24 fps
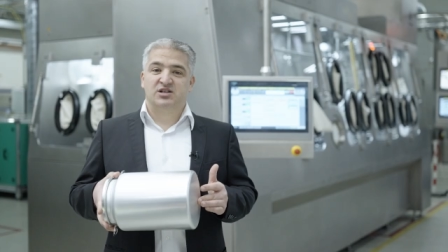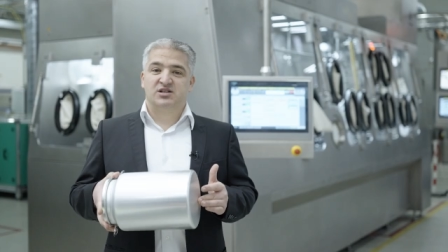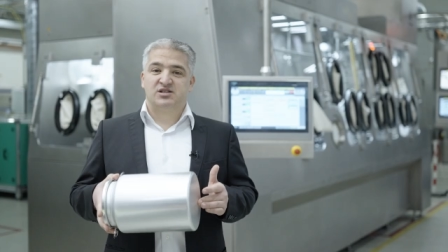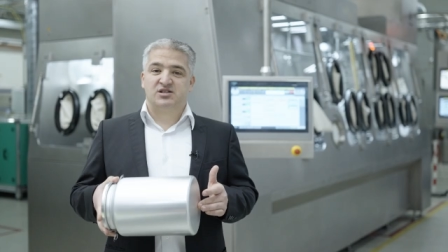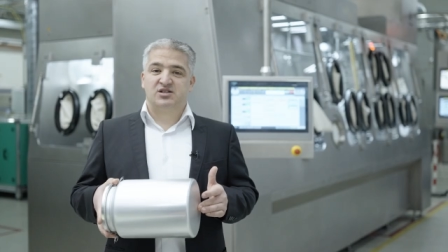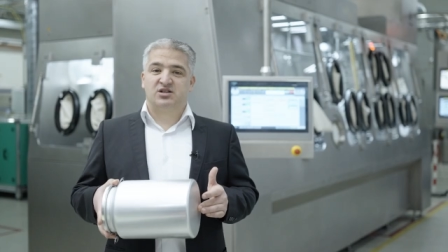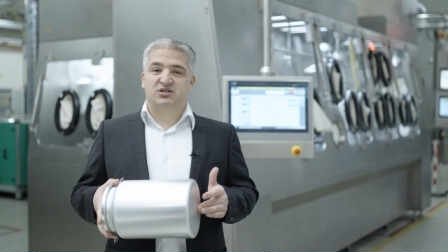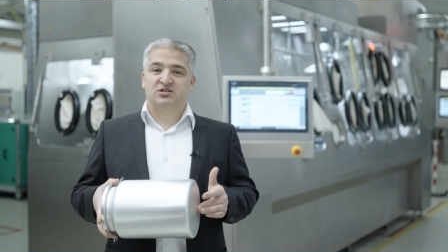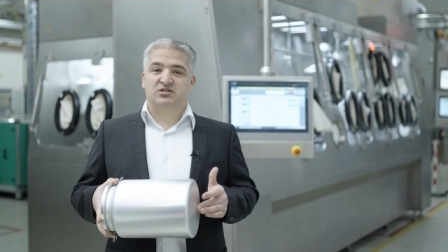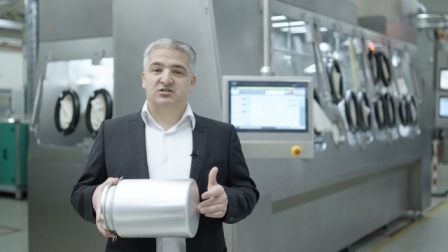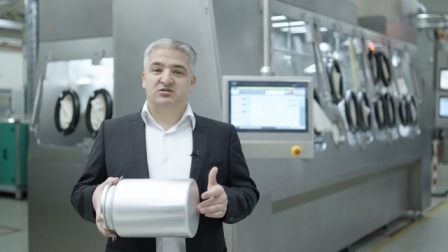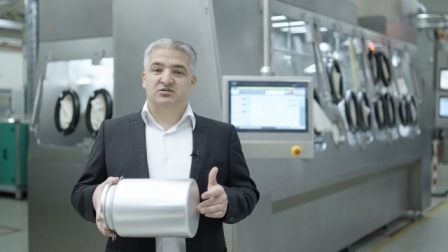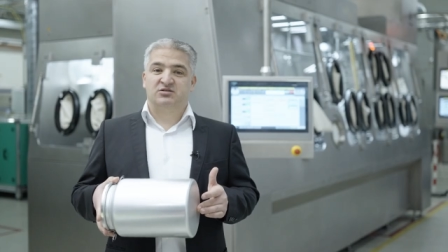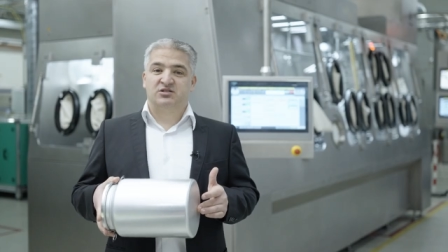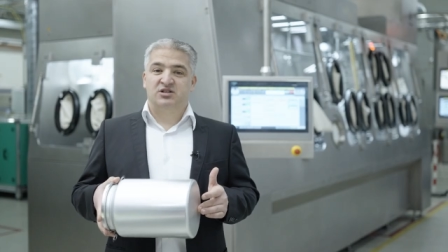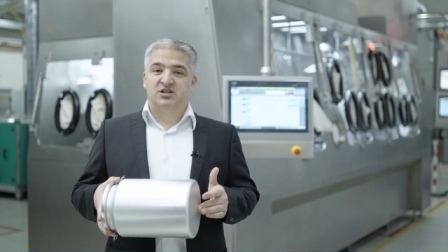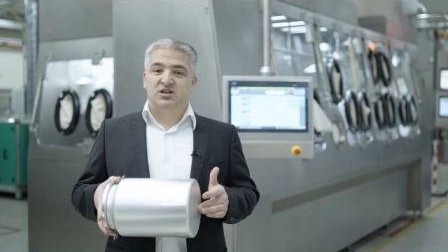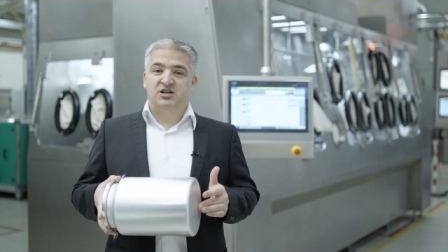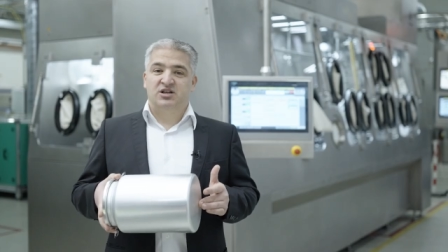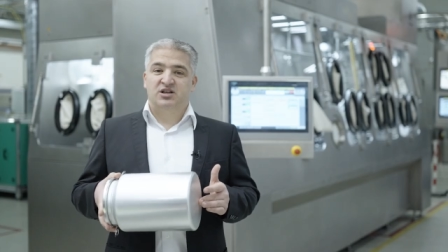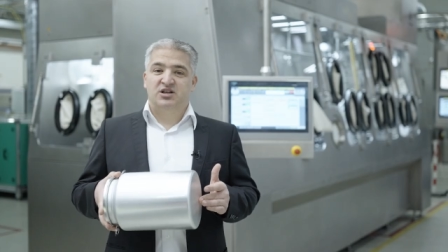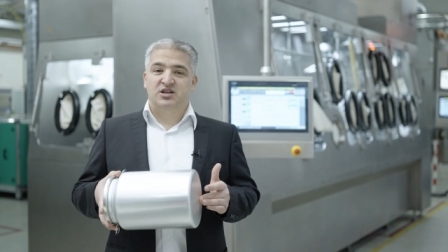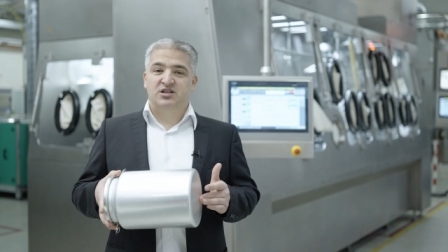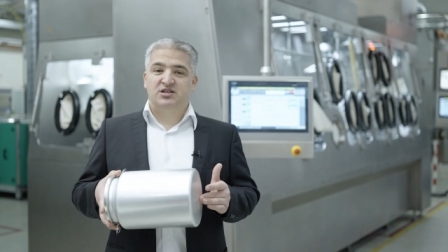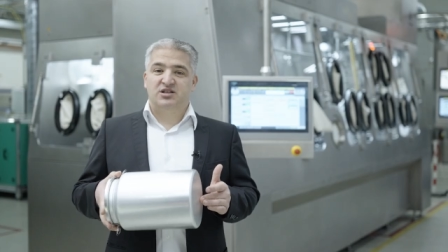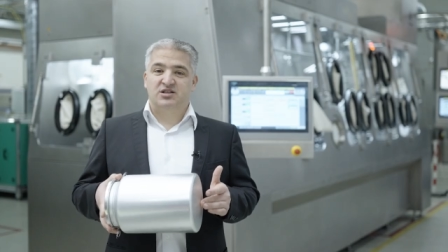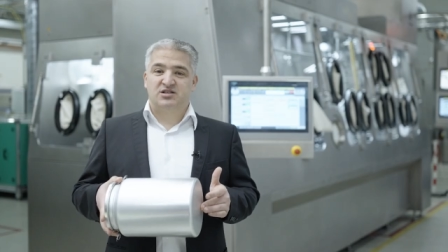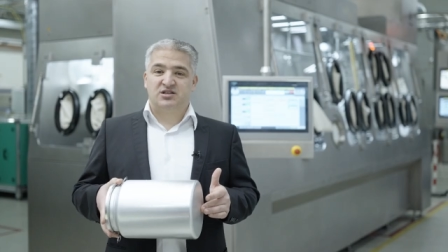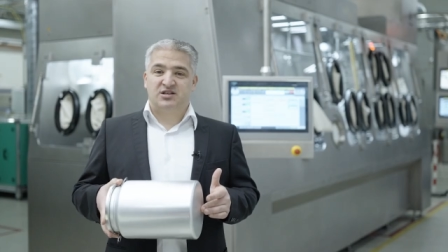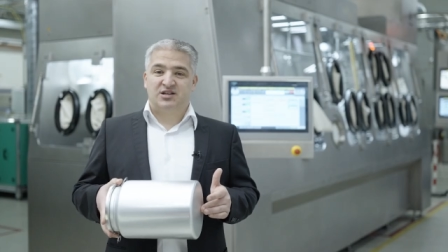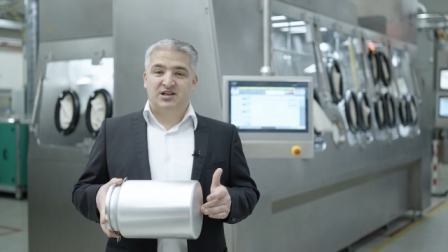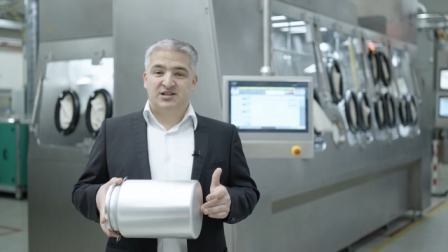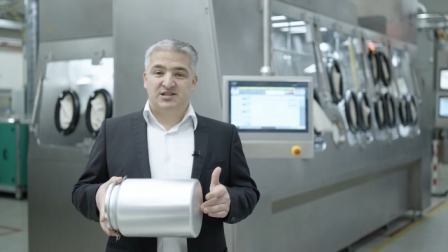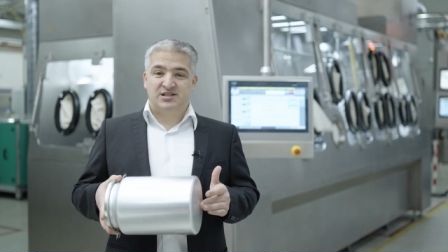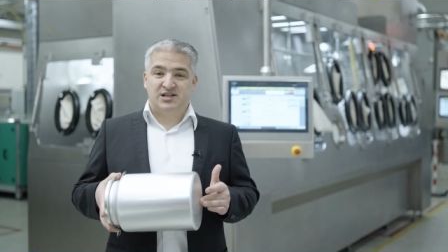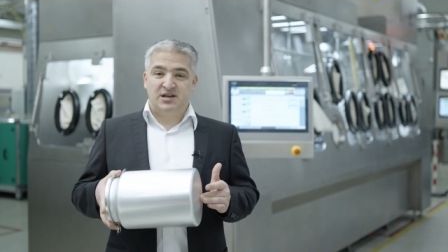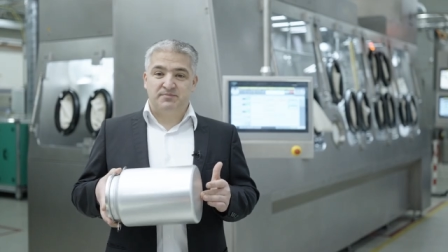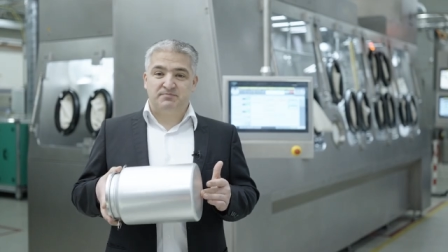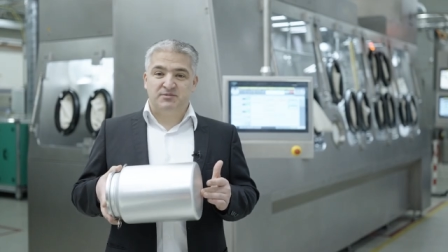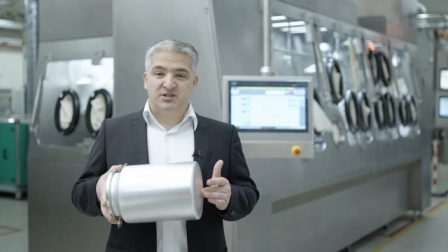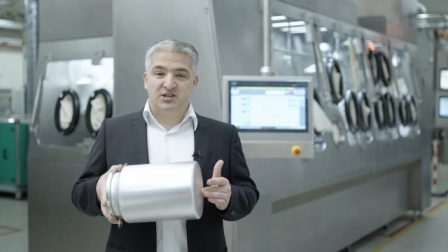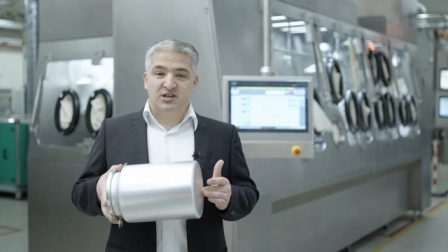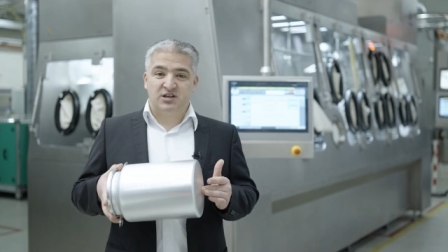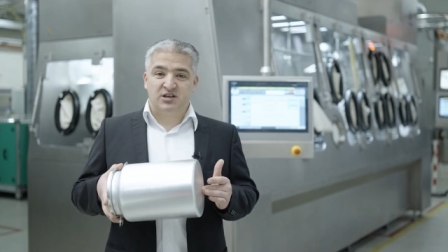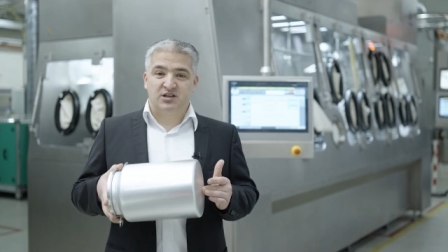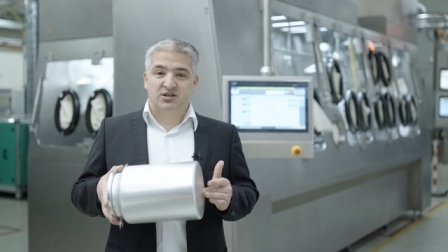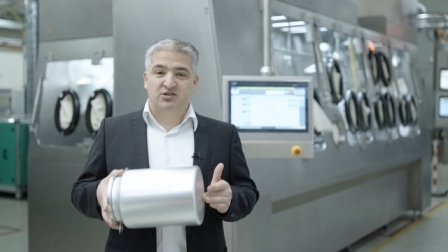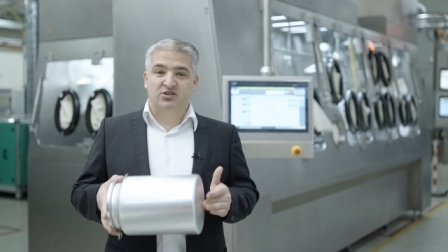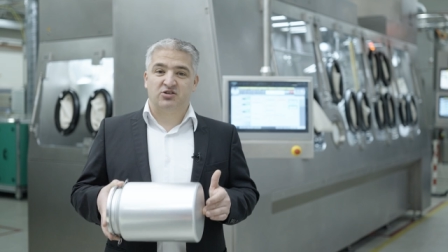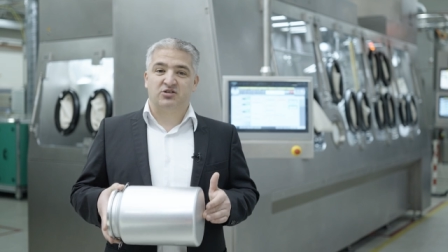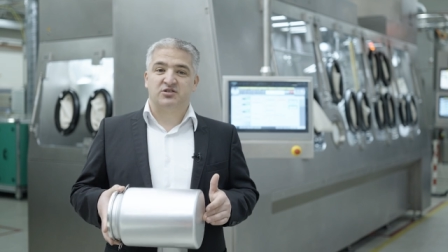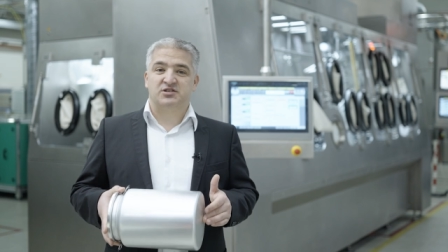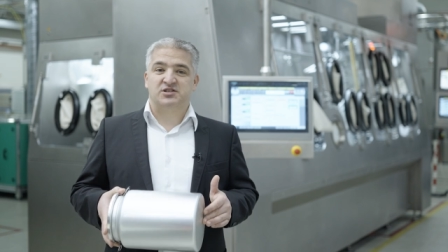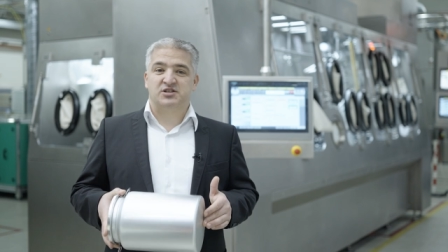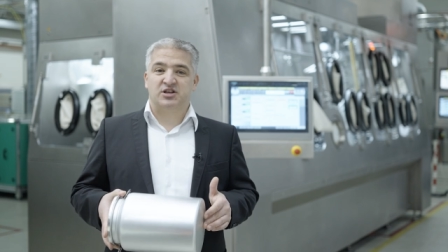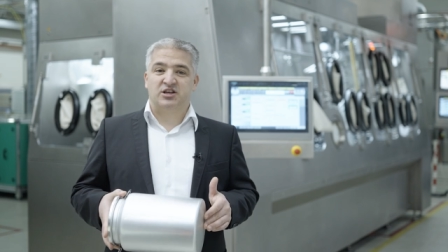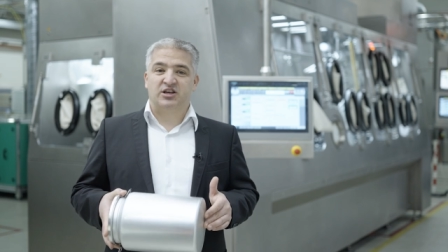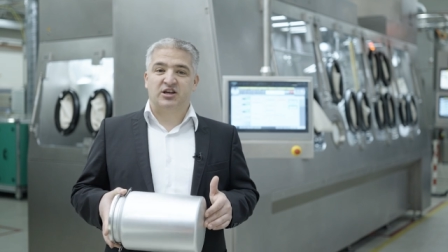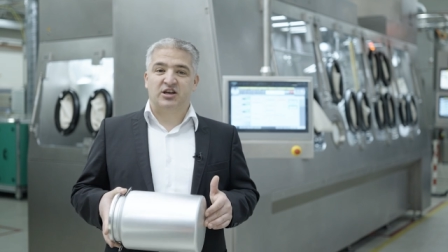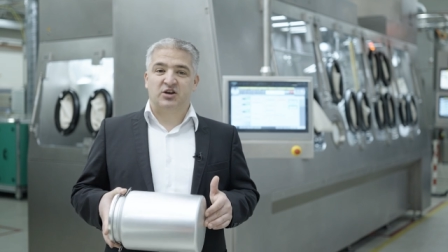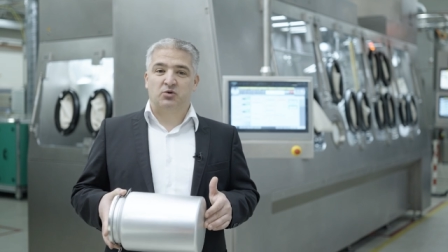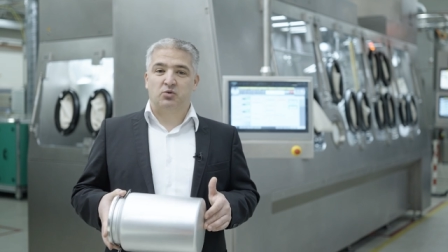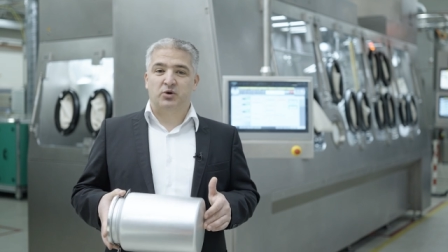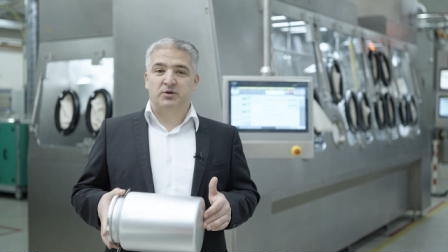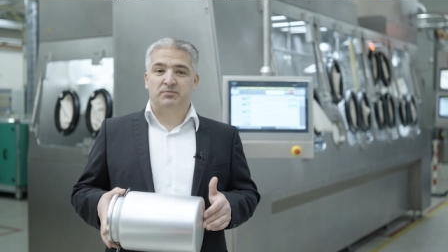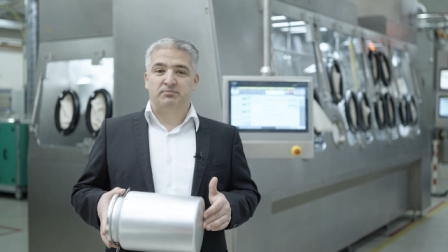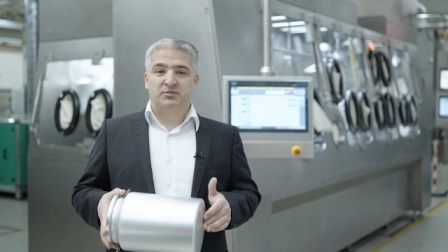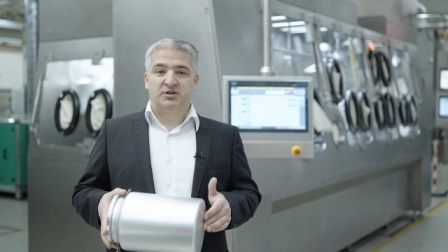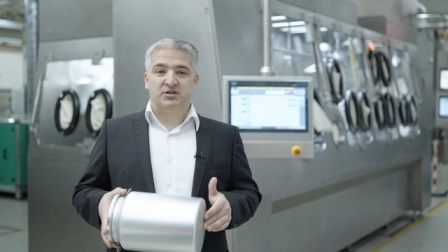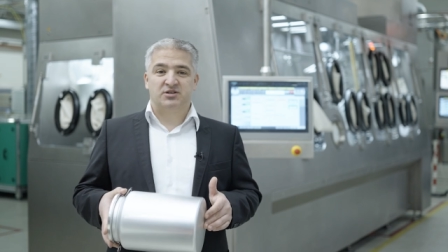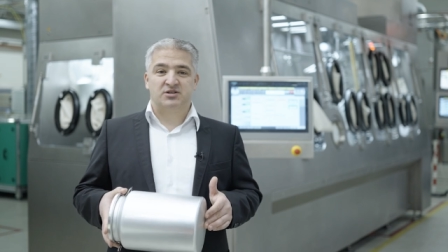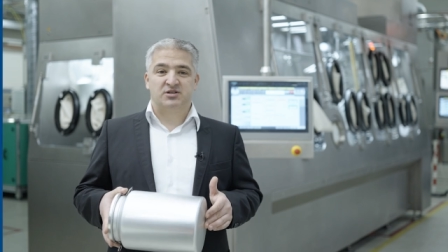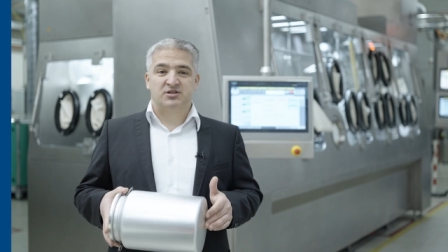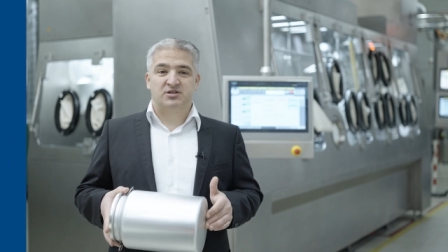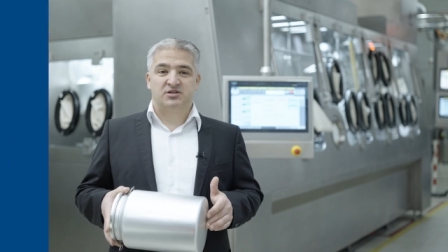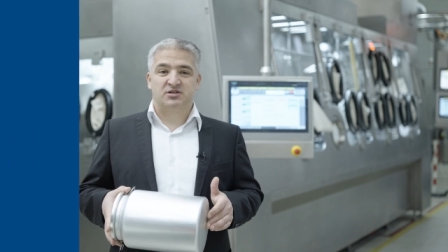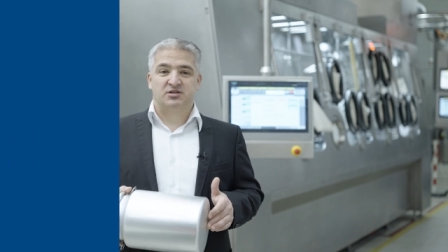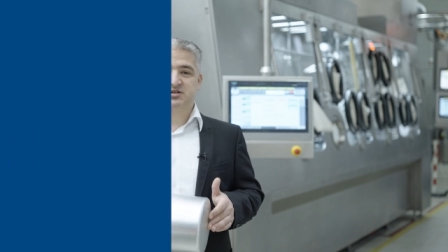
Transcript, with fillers: so it is an aseptic toxic equipment.